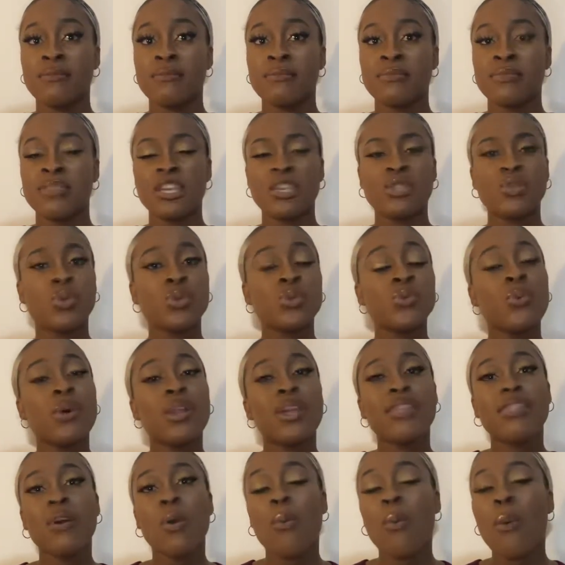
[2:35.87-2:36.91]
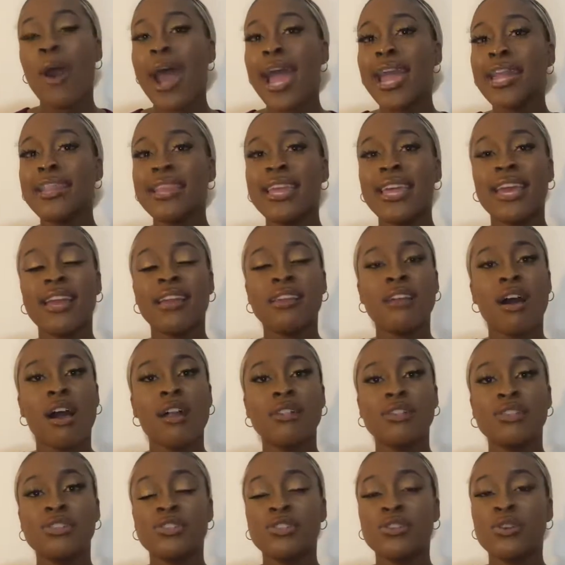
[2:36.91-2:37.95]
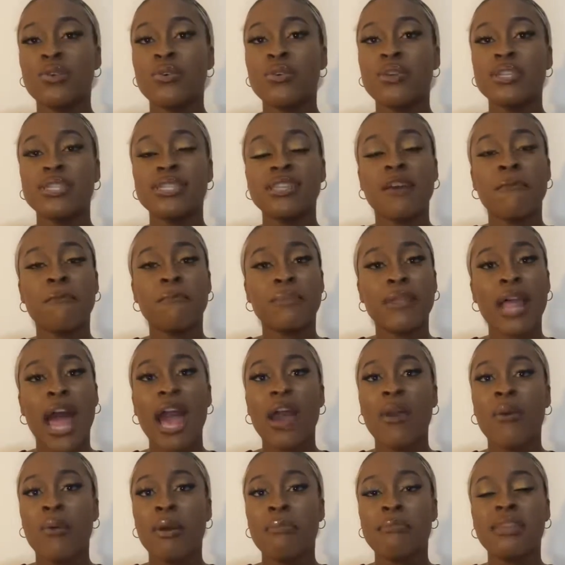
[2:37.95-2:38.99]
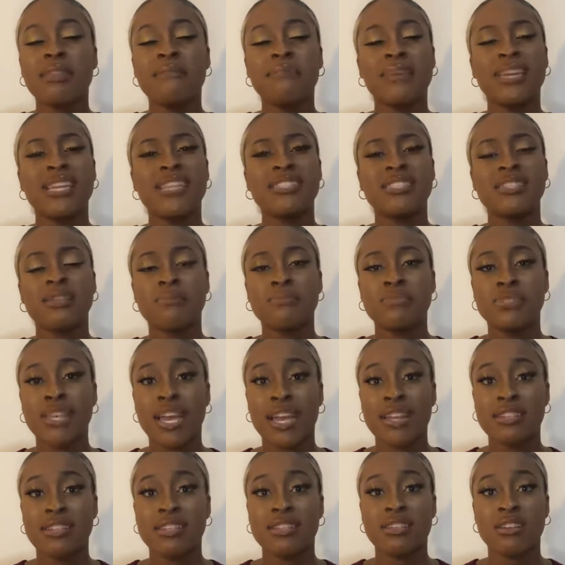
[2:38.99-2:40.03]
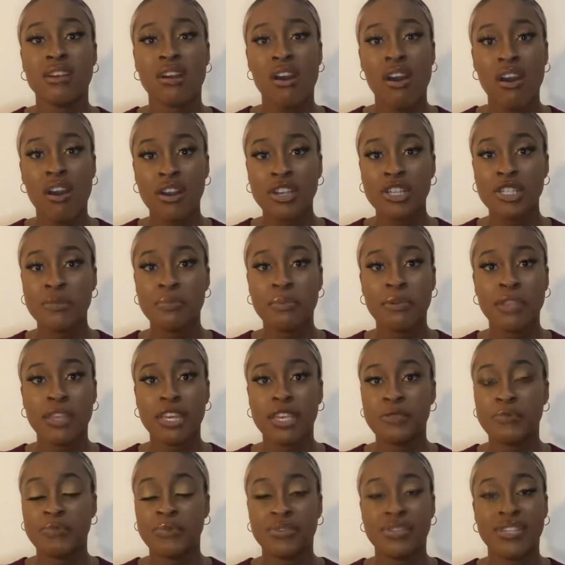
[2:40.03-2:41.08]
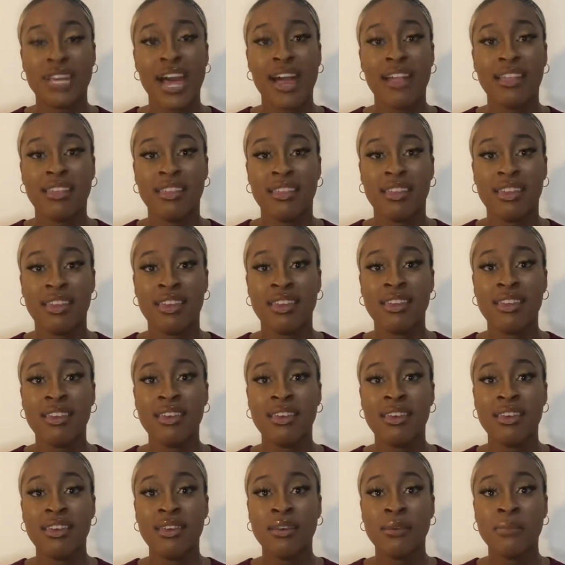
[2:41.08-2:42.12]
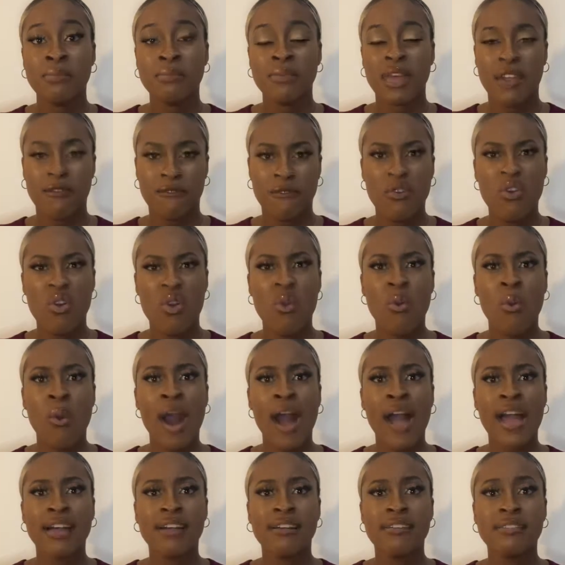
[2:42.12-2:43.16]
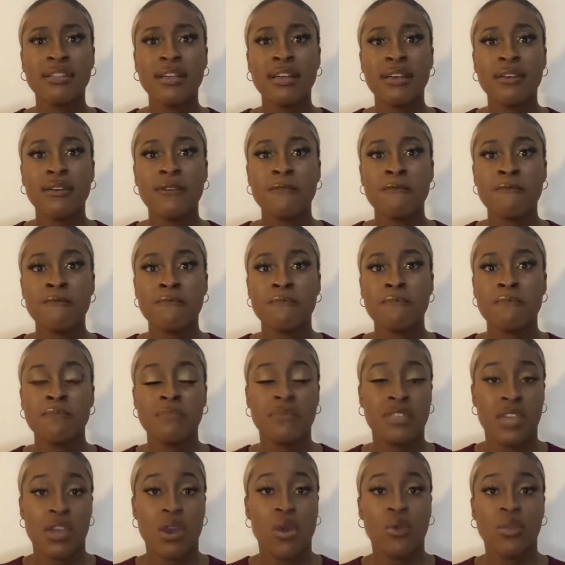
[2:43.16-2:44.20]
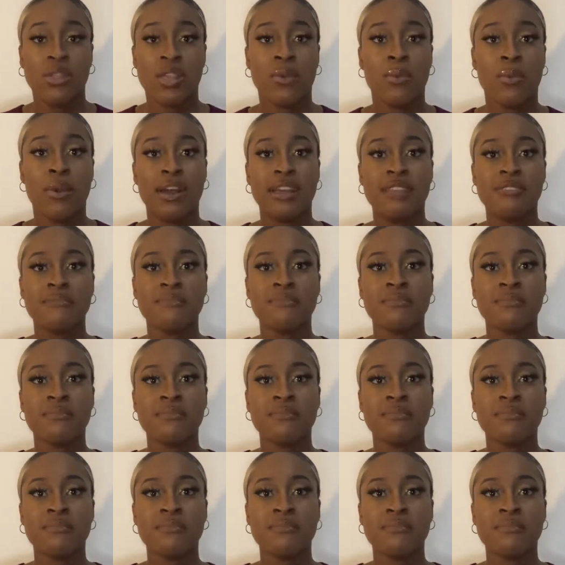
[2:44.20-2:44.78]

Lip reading: This was one of the widely acknowledged stories of Black women being subjected to harsh police brutality, and for a while, the only one.